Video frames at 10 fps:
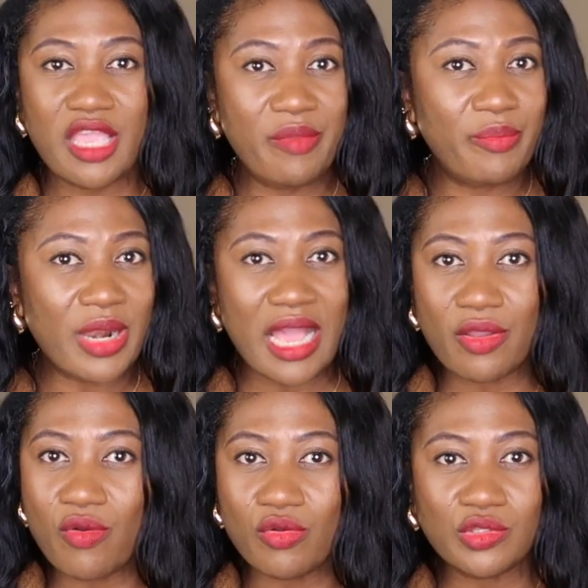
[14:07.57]
A
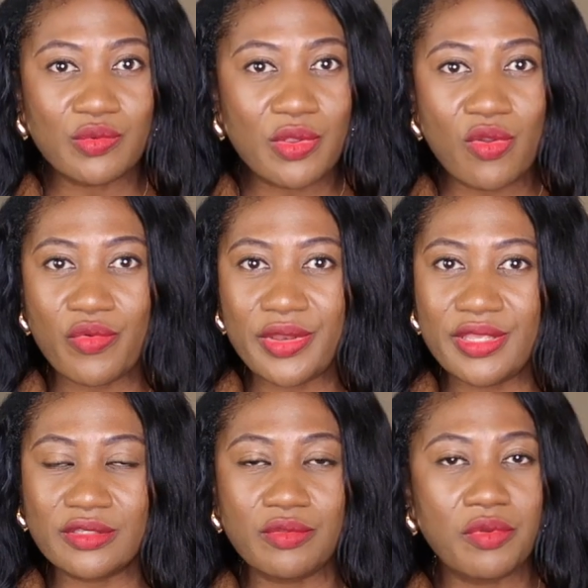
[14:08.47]
black coat will go with
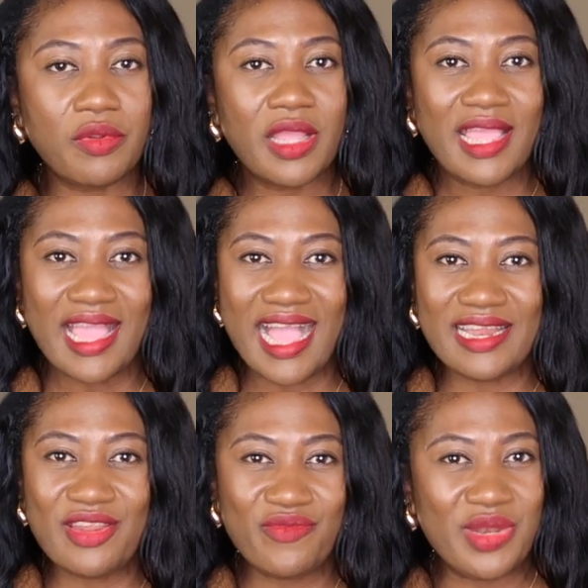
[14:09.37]
this look.
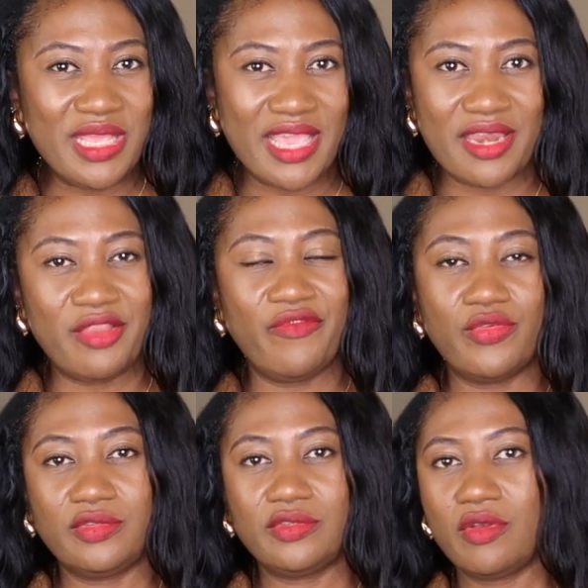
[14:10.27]
I didn't really get it
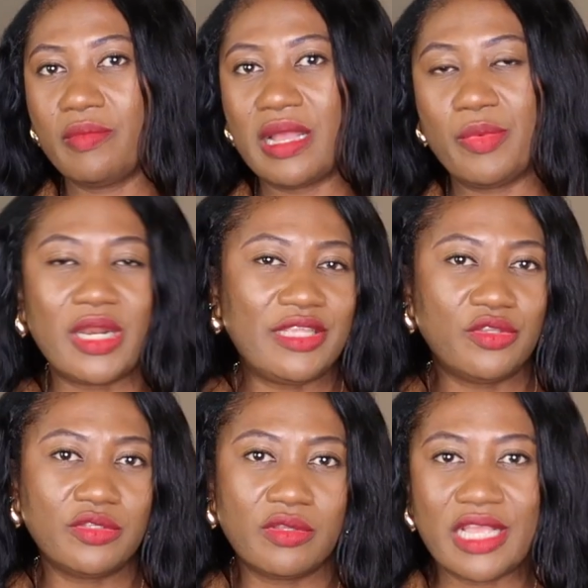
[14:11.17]
for summer, but I
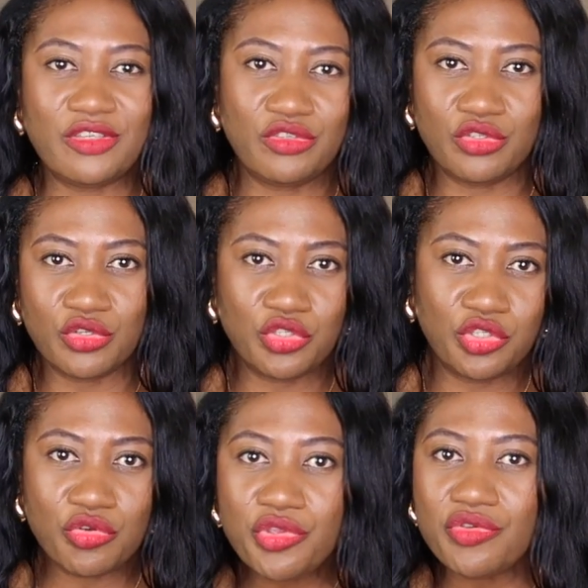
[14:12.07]
just thought I should just
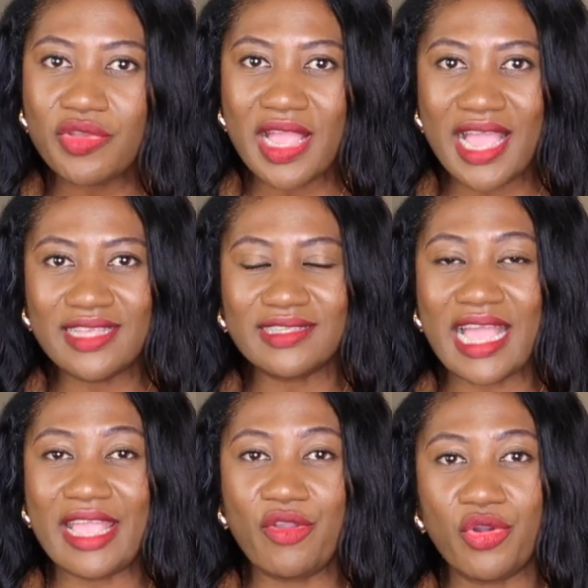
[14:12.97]
show you guys.
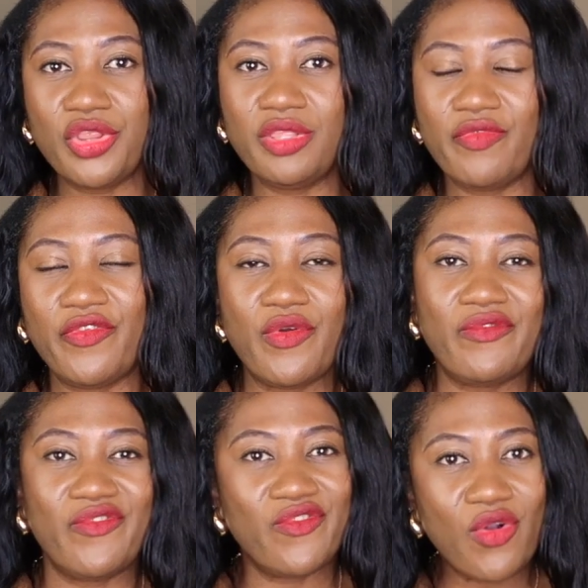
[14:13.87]
I got it for
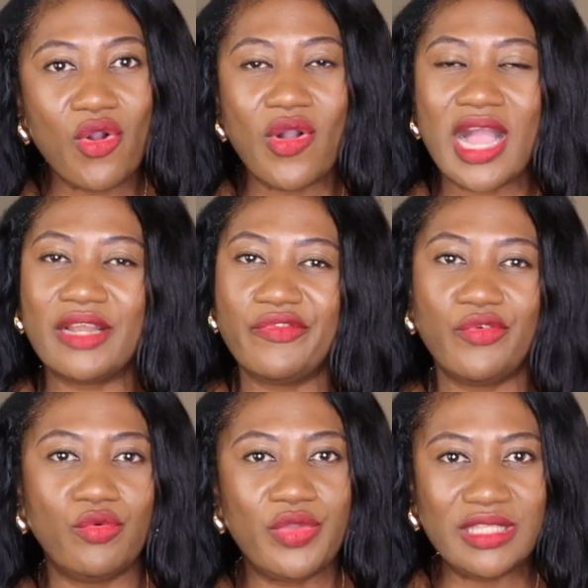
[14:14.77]
fall and
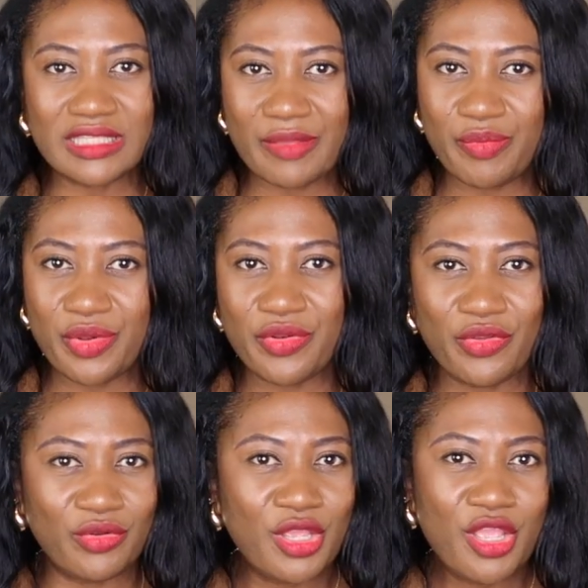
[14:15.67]
for winter
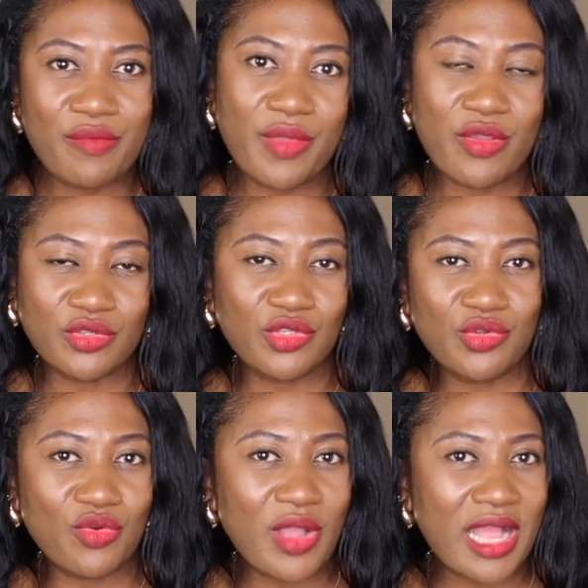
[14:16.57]
period because,
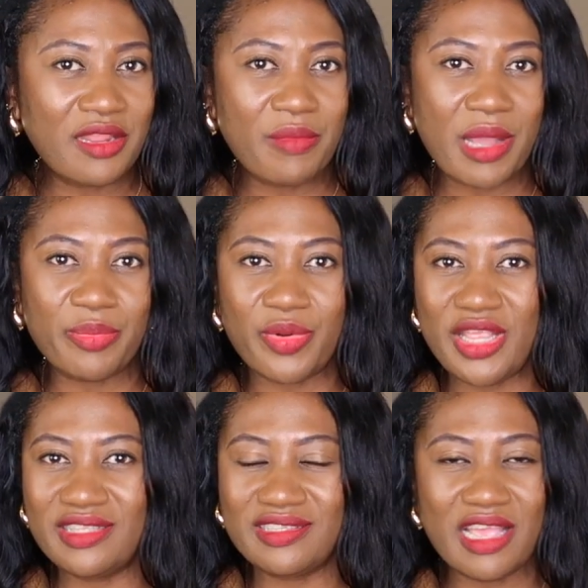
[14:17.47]
you know, animal
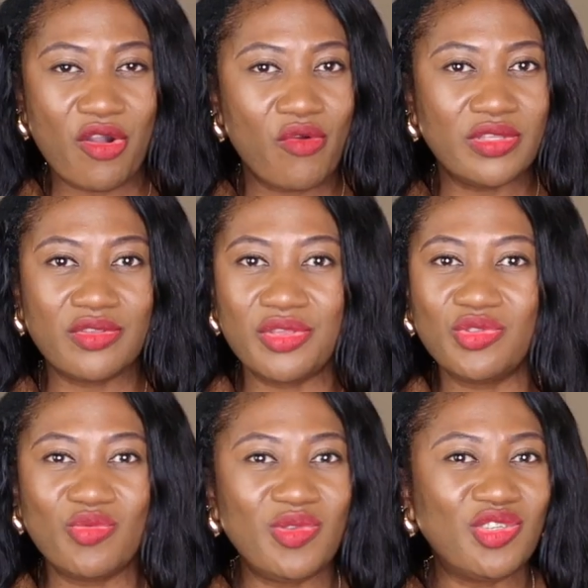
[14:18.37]
prints, they are always going
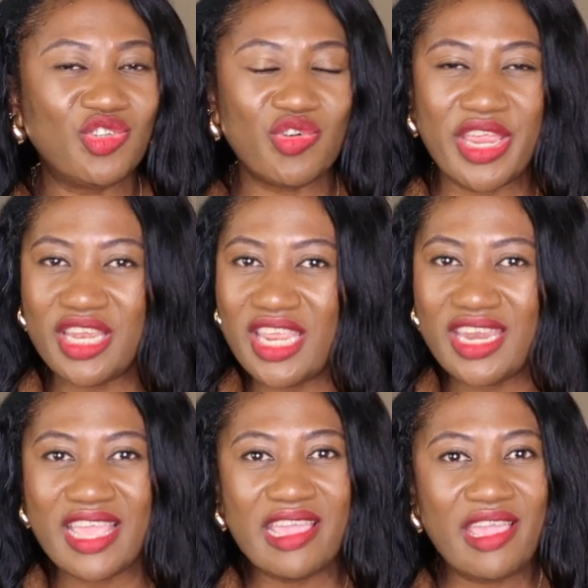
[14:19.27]
to be
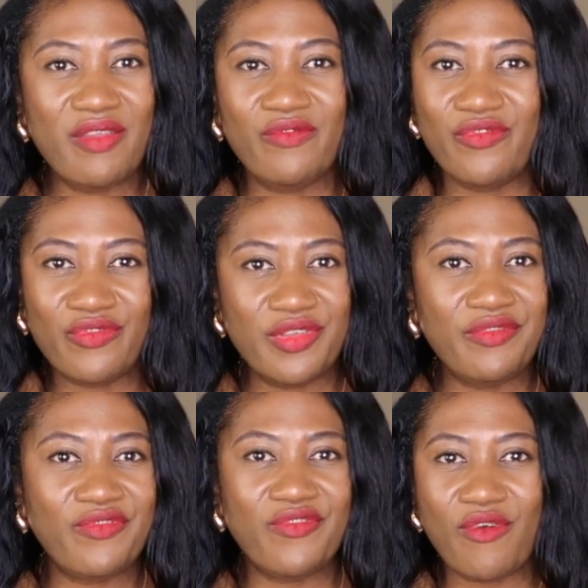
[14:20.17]
trending
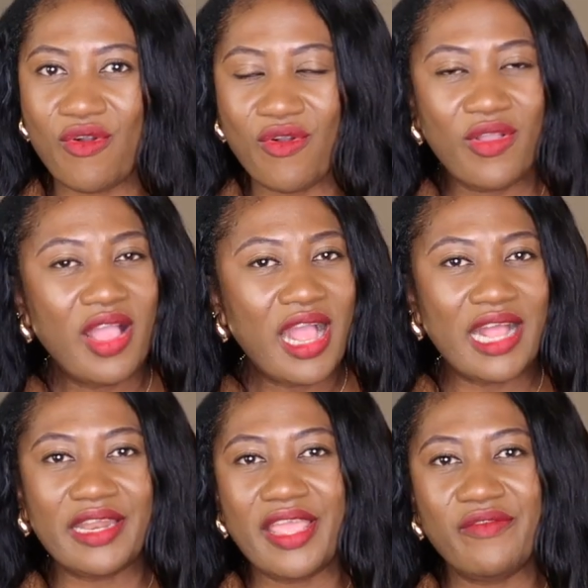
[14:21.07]
every fall
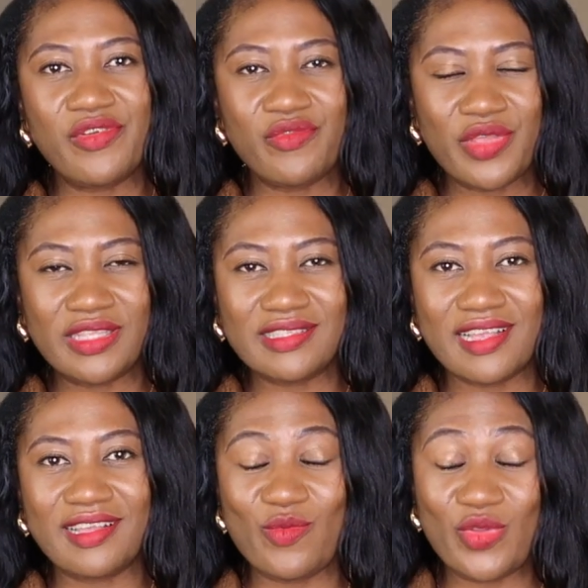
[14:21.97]
and every
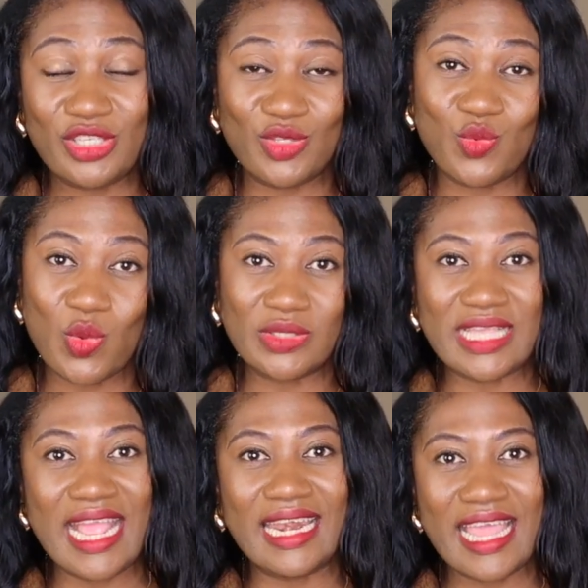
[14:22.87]
winter, which is what
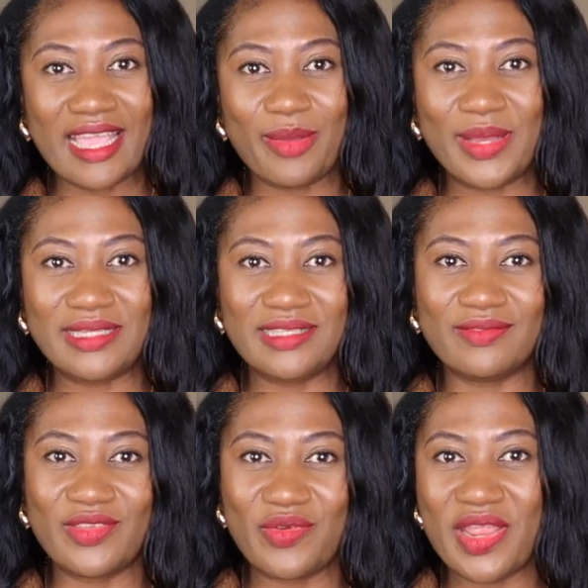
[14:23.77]
I like about
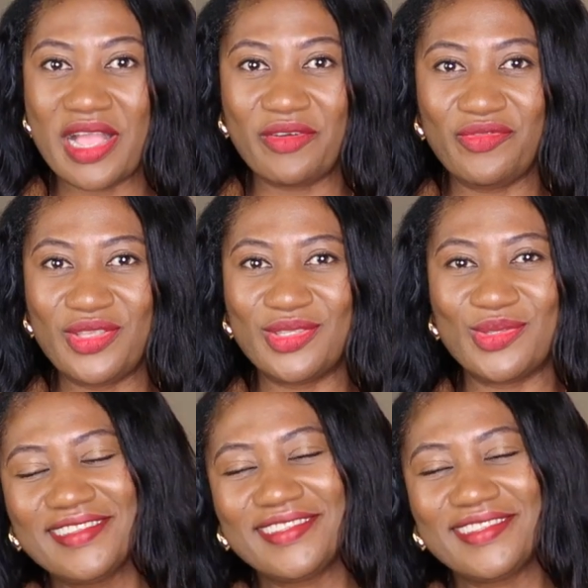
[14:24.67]
this very outfit.